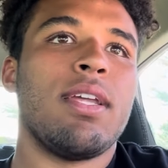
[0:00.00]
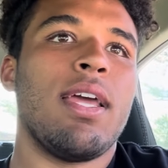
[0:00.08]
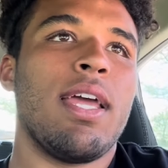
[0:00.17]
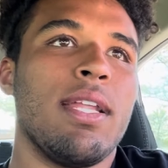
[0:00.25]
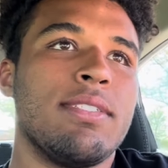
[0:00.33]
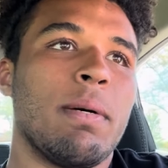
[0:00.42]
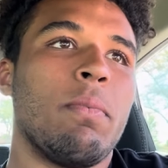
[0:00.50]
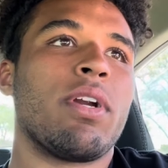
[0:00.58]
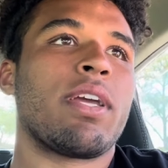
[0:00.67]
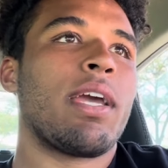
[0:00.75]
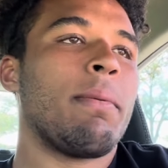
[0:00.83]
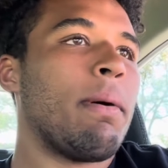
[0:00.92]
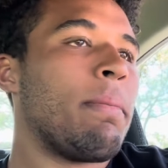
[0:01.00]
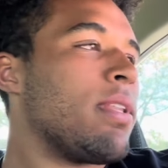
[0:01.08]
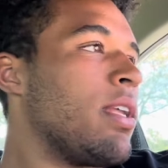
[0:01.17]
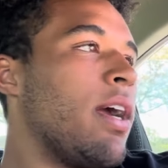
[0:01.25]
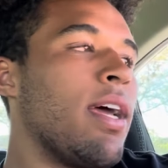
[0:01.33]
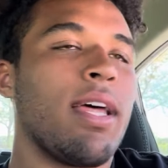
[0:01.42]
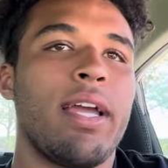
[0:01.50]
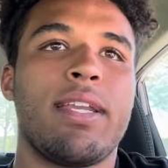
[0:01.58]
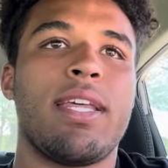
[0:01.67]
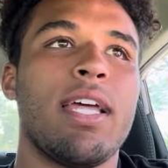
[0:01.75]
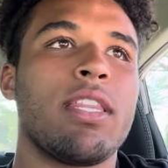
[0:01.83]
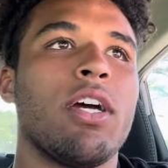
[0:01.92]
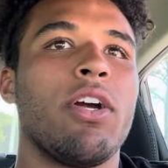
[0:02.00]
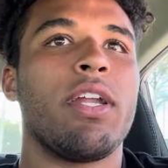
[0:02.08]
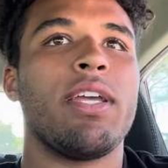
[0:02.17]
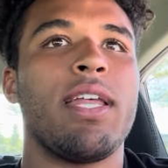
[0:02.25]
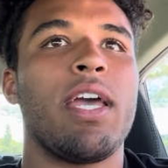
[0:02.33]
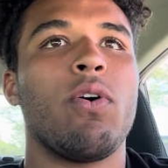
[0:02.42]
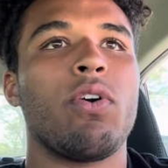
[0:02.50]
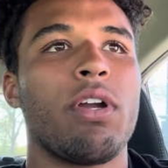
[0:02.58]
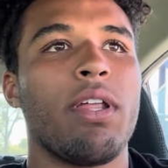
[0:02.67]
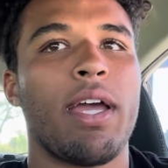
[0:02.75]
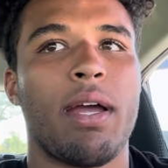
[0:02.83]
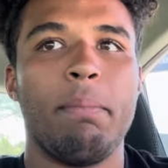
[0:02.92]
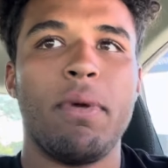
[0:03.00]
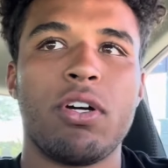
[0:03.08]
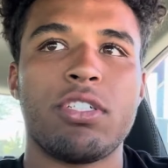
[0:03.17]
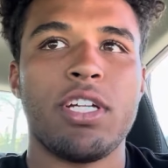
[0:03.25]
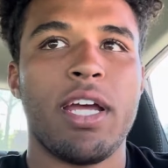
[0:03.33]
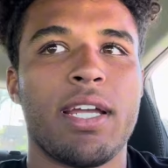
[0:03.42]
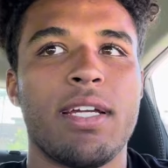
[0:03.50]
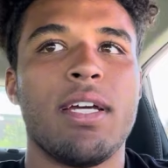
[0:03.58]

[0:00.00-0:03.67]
and someone came up in there at like 10.30 and they ordered like a milkshake,